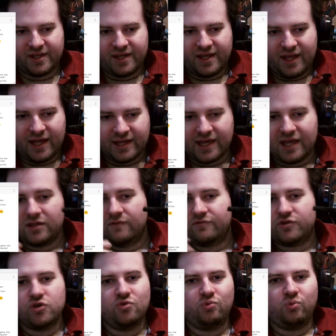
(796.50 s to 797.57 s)
And again, if
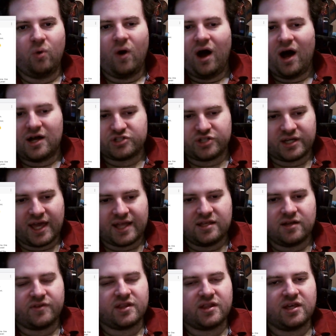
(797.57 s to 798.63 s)
you watch like any
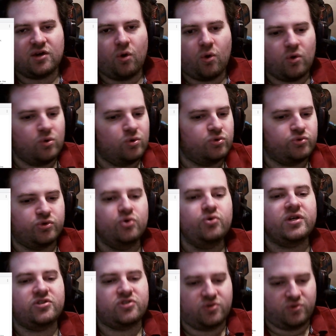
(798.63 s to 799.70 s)
of the old
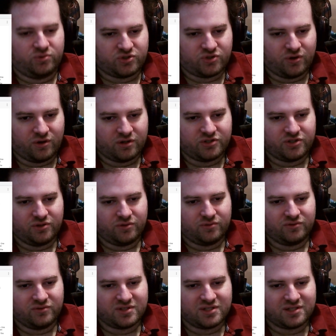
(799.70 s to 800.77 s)
Looney Tunes
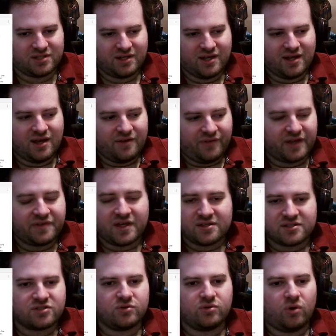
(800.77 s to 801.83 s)
cartoons, like, they
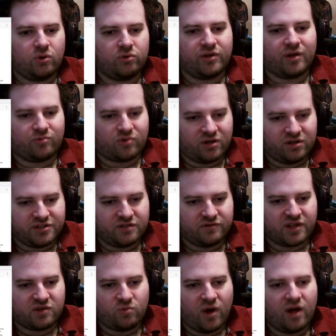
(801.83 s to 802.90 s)
still hold up
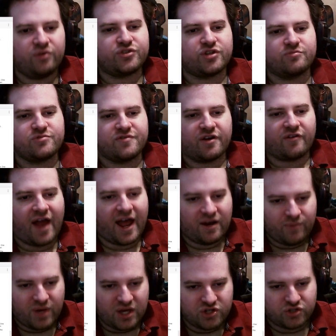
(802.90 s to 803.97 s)
relatively well in terms of their
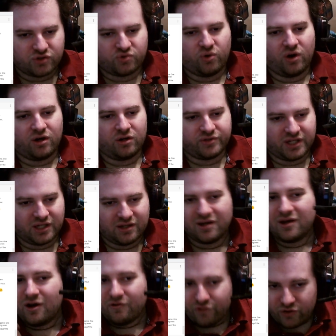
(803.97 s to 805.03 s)
animation quality,
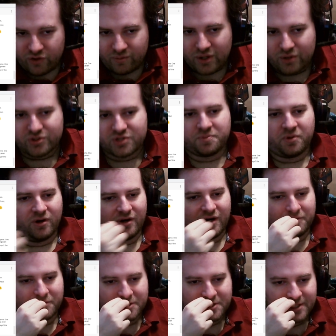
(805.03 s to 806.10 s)
for the most part, I
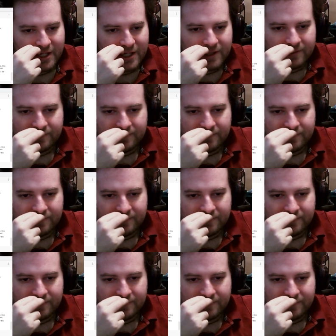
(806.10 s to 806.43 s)
would say.